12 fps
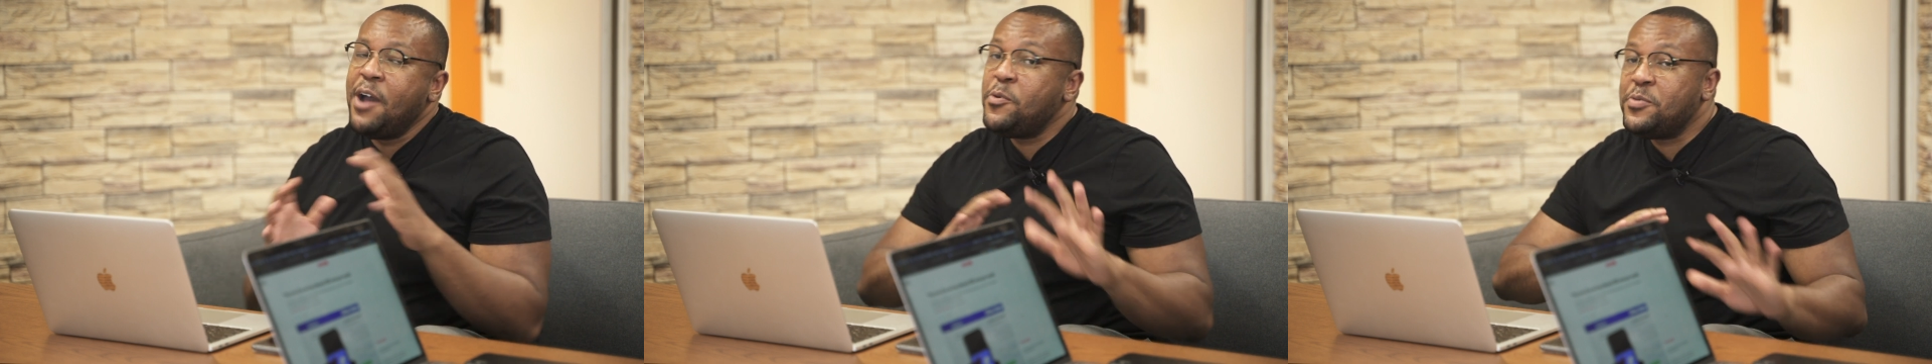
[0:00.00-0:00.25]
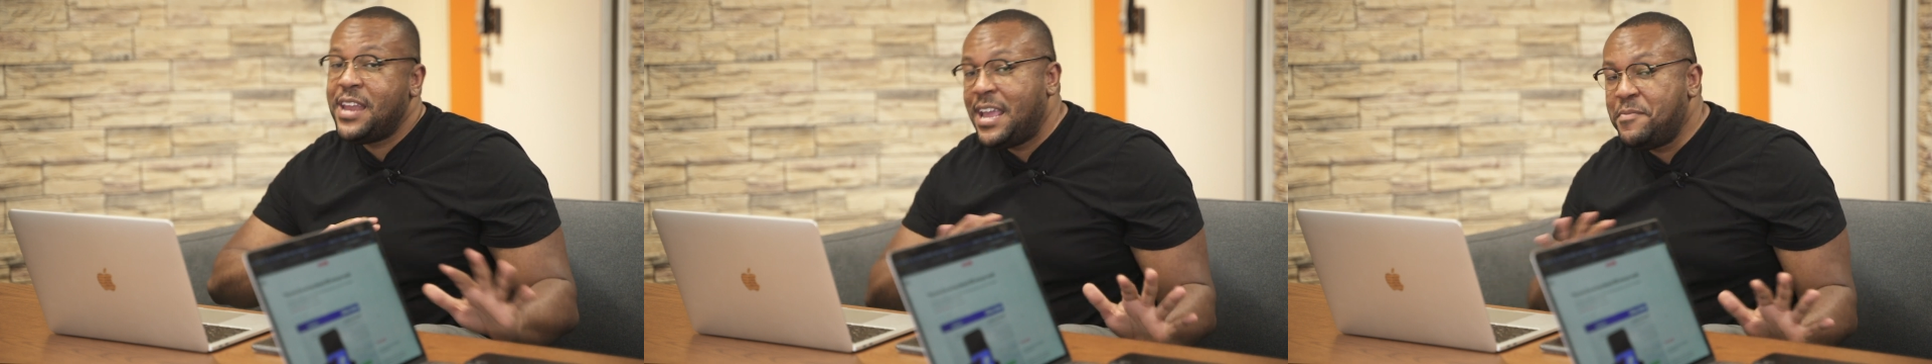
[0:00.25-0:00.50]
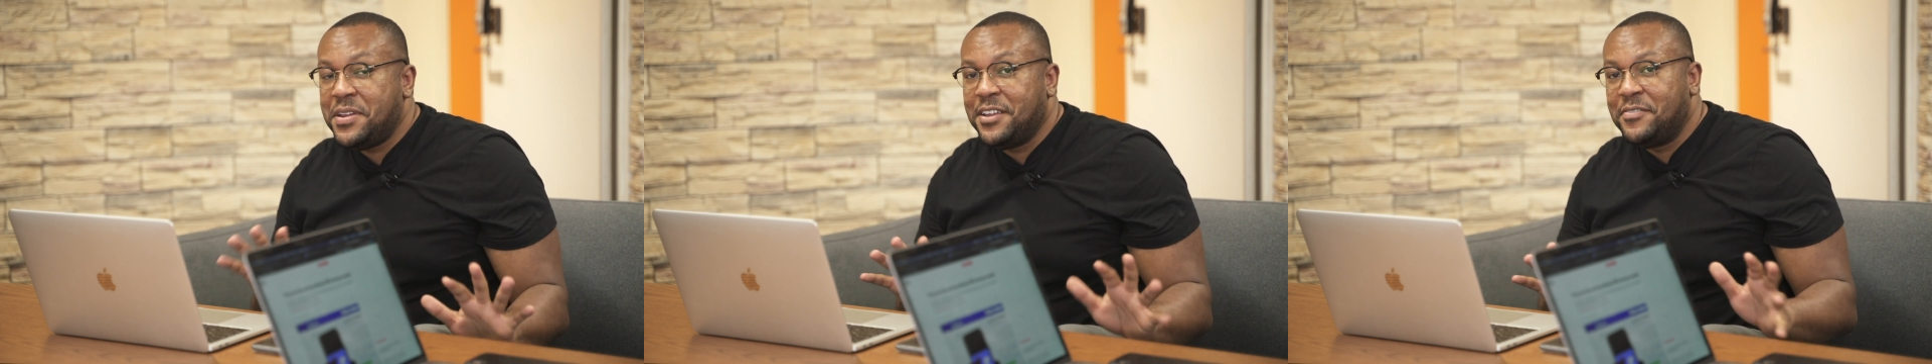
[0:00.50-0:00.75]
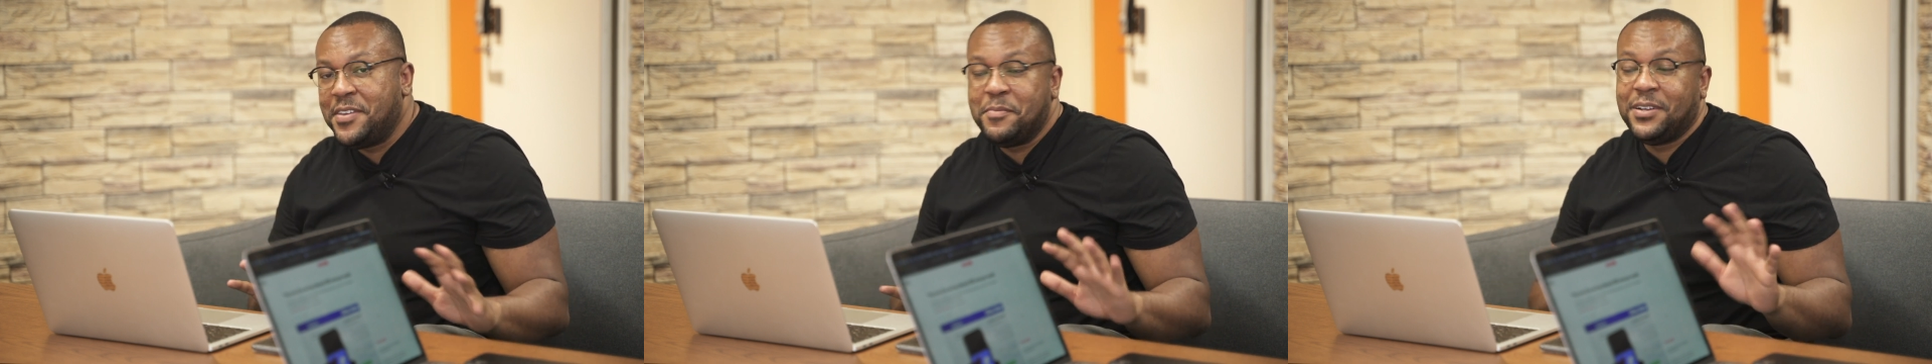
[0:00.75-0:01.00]
won't name any
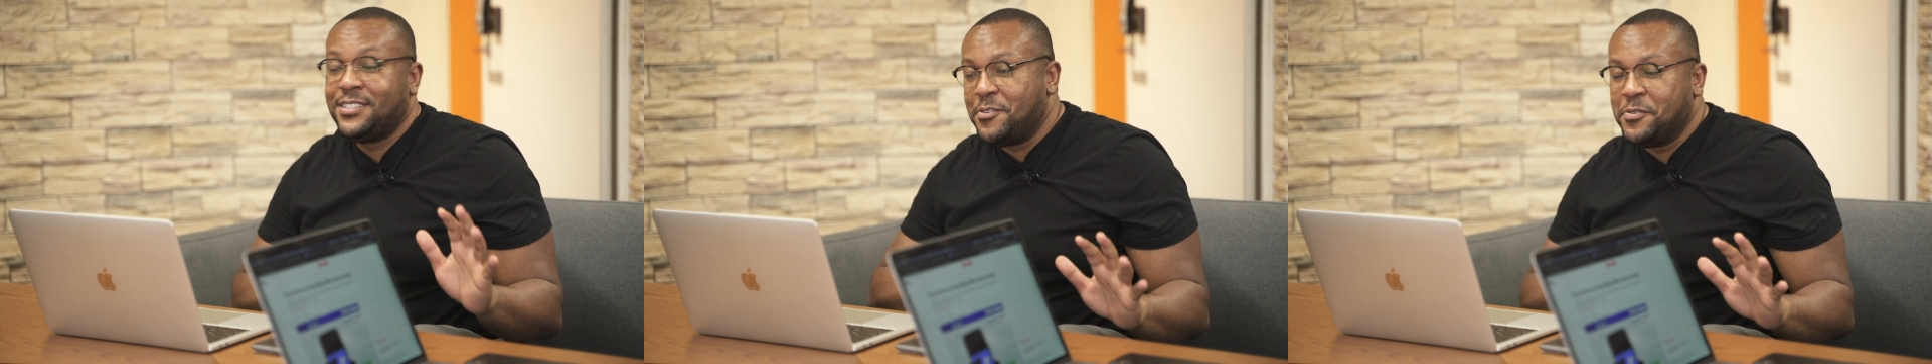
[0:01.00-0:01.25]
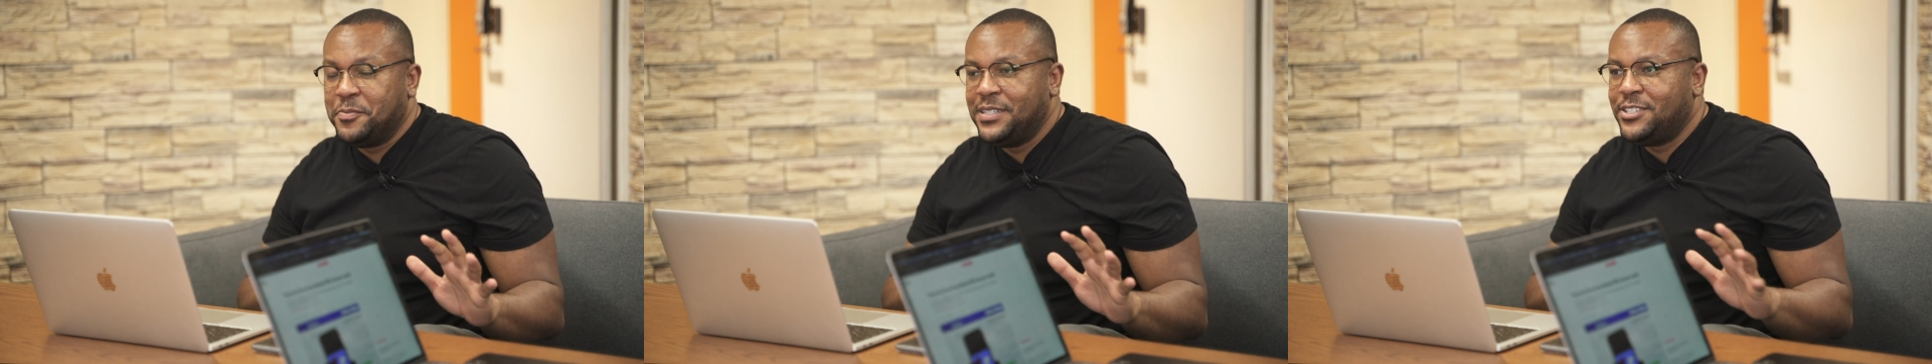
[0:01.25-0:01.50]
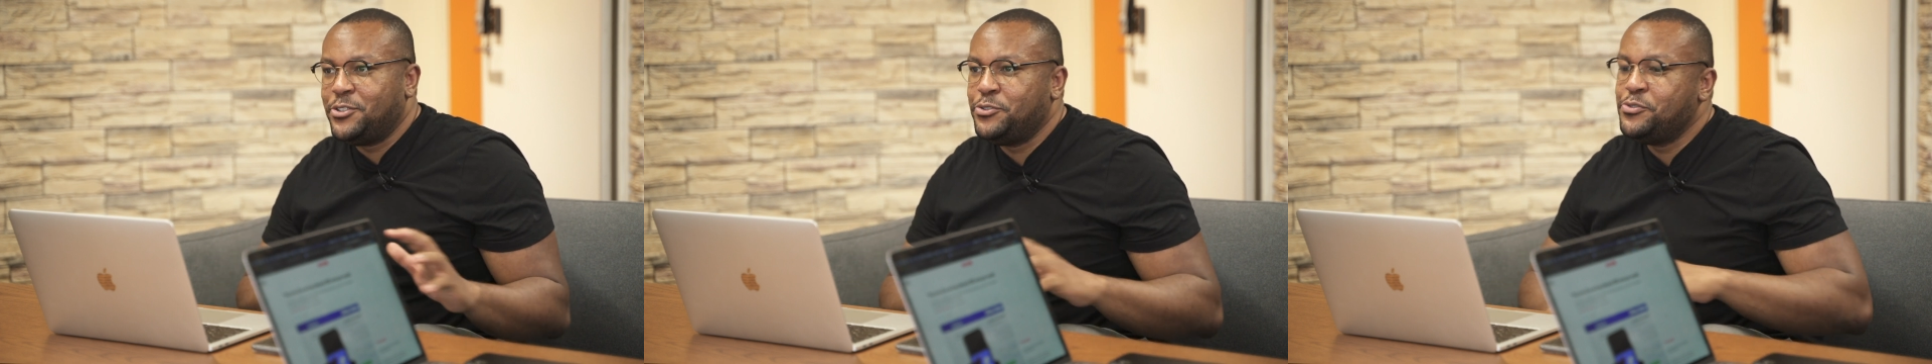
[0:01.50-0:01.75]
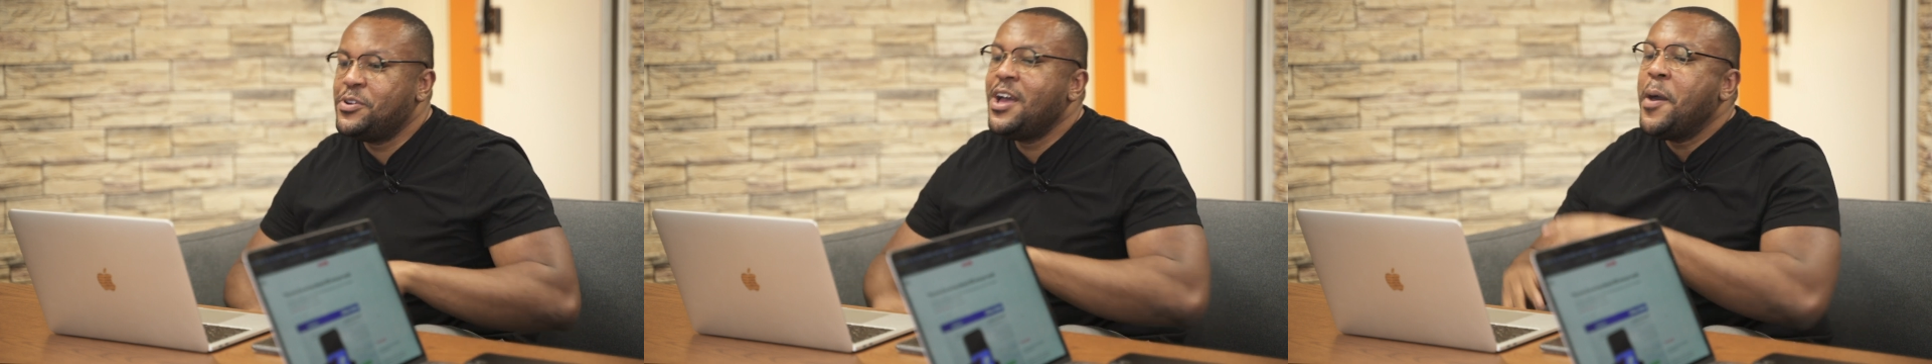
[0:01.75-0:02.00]
of them because I don't want to be
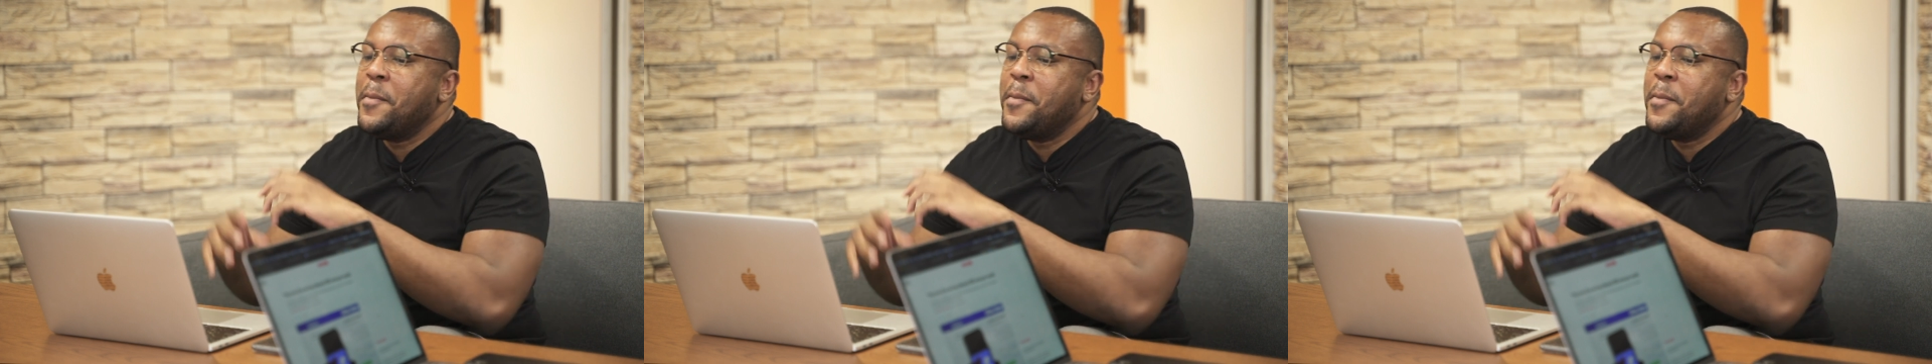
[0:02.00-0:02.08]
sued,